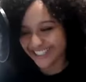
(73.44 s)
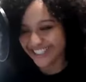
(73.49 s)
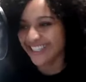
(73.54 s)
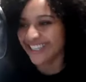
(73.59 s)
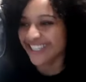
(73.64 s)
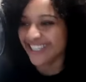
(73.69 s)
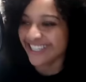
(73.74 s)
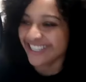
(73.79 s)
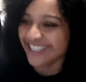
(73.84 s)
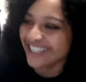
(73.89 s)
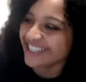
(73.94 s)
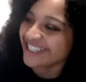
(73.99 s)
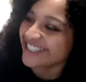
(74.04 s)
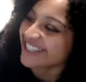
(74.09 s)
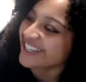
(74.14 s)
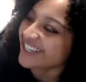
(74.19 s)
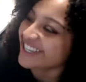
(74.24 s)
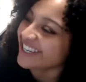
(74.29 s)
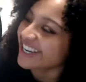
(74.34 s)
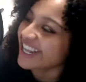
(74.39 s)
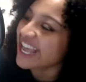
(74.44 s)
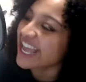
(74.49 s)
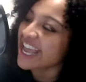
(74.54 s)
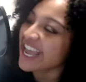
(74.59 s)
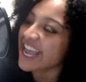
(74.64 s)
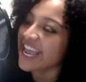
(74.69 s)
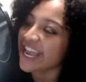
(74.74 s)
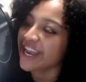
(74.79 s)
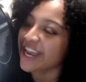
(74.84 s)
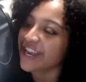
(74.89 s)
good. That's good.
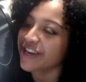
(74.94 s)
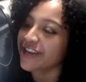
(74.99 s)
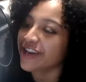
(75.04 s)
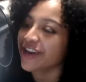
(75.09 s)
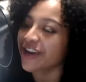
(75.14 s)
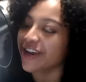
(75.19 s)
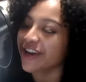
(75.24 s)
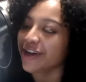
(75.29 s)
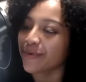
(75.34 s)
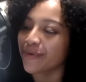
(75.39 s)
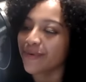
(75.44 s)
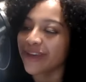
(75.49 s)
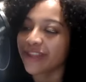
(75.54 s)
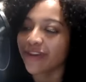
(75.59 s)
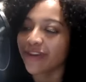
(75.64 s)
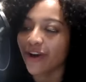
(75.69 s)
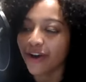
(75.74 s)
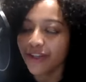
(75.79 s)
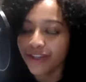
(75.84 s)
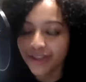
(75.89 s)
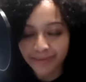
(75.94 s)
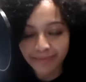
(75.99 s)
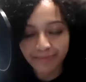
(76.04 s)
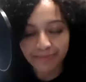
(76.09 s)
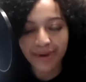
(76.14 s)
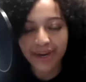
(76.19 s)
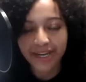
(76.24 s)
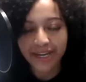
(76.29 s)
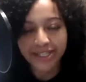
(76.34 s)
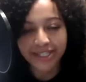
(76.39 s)
And with all the
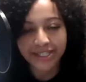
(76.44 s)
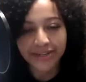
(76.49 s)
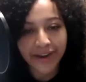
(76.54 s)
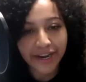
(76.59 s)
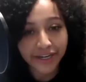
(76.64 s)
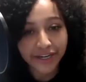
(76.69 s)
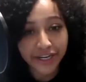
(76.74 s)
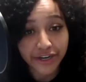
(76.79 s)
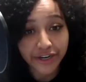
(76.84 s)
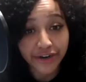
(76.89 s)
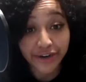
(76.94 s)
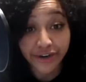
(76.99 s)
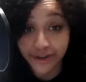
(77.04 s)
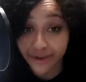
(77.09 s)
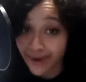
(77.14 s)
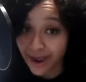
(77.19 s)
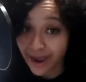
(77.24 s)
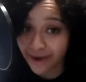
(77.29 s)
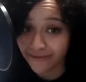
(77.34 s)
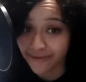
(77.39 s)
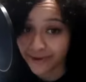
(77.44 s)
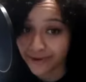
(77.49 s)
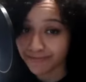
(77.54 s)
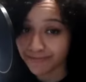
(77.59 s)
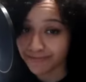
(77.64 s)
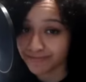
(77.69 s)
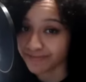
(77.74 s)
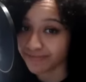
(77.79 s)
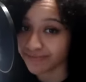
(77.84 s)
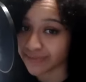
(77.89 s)
buzz surrounding your new album,
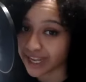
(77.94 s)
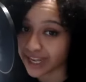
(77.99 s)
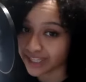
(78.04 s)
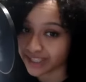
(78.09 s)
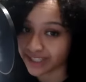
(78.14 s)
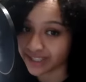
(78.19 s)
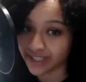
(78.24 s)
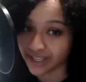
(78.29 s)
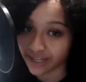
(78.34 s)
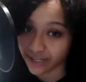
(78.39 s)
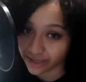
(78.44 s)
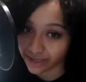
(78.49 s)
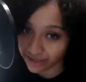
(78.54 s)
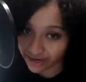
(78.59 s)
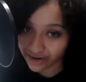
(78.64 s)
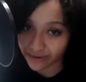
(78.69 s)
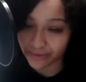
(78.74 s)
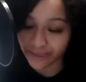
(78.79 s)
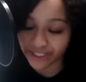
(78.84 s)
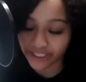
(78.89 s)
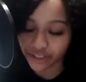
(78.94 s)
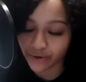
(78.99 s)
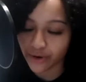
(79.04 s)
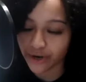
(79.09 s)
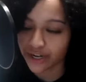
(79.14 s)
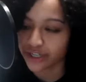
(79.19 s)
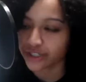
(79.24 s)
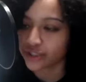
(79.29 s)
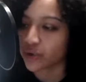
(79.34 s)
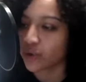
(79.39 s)
that's what you're
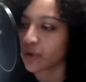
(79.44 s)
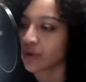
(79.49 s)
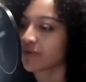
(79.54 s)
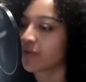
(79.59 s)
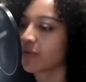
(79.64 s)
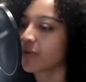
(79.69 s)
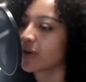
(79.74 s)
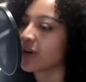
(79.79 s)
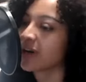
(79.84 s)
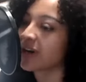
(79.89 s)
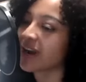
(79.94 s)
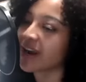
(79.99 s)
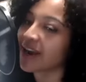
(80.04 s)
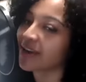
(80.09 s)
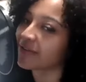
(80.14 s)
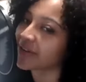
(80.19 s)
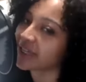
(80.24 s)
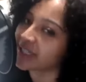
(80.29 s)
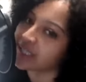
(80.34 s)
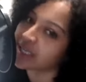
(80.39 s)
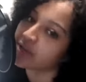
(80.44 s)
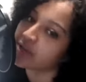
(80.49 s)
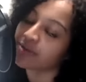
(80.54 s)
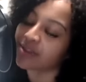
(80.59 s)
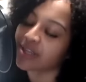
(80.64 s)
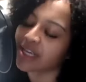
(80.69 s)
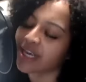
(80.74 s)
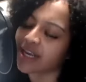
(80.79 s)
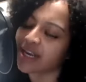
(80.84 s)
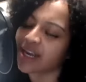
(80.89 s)
going on tour for, every single
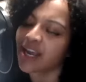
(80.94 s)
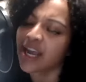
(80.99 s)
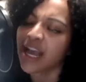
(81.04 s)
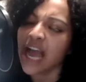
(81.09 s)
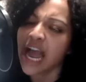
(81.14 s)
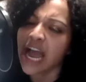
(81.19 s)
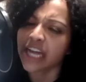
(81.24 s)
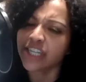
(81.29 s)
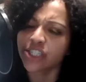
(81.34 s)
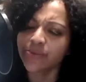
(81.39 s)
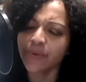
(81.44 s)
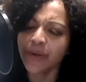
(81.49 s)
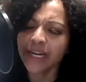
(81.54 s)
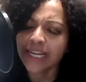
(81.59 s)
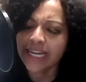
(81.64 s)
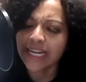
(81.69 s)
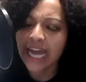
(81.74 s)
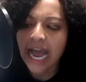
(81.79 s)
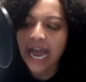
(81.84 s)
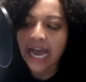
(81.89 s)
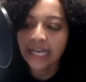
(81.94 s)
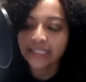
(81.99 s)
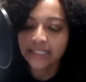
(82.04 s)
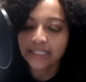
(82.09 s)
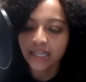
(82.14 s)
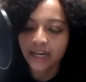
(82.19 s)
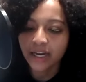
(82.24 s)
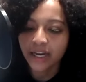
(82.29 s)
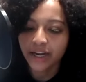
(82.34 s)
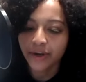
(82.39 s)
thing. I just wanted to ask,
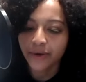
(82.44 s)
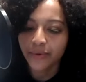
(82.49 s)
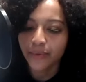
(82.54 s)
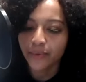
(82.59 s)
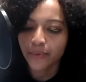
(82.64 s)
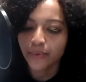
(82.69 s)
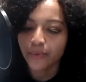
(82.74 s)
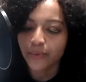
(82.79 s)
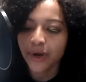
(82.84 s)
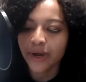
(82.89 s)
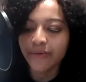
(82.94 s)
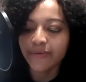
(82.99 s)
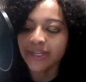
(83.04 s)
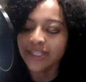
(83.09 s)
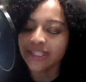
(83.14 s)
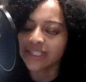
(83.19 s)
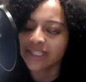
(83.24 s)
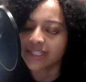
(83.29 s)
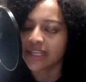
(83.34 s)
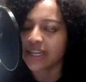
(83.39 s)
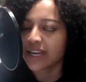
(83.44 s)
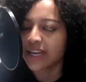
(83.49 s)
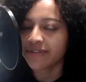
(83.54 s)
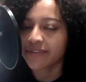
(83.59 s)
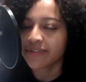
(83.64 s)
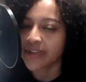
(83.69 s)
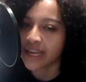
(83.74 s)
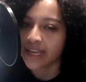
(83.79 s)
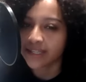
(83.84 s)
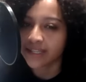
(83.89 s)
what was the
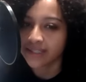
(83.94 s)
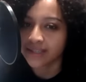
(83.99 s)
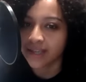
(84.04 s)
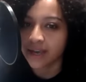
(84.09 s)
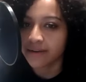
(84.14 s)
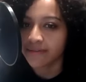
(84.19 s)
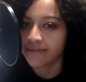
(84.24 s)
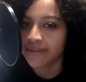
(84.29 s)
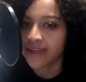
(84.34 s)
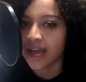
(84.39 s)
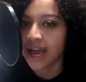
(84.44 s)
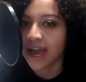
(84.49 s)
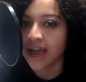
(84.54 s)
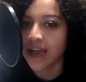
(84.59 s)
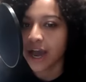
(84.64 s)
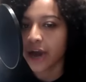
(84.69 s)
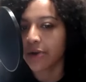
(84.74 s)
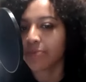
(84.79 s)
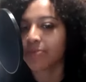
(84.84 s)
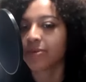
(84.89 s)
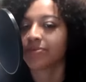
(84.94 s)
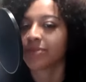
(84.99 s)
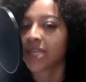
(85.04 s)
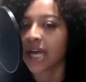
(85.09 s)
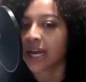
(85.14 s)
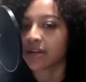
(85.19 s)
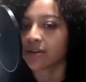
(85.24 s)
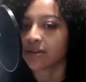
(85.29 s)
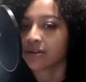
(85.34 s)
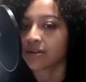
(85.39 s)
significance of that album
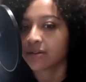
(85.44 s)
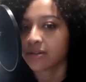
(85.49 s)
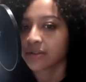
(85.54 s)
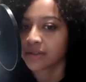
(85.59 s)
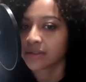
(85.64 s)
title?